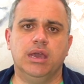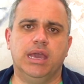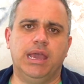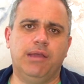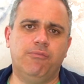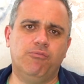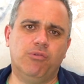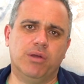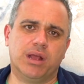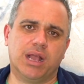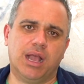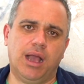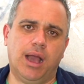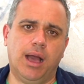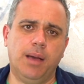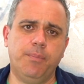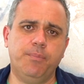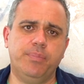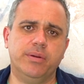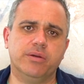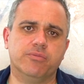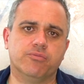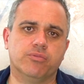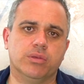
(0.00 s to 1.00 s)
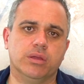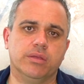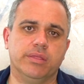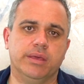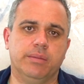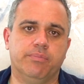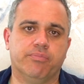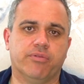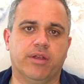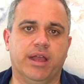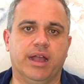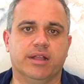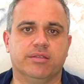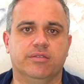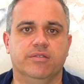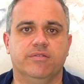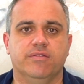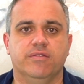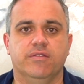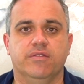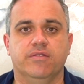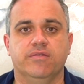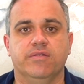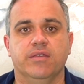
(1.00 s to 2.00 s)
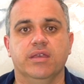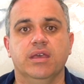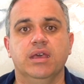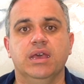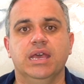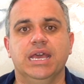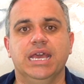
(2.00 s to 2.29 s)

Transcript: And what CUTPA really practices,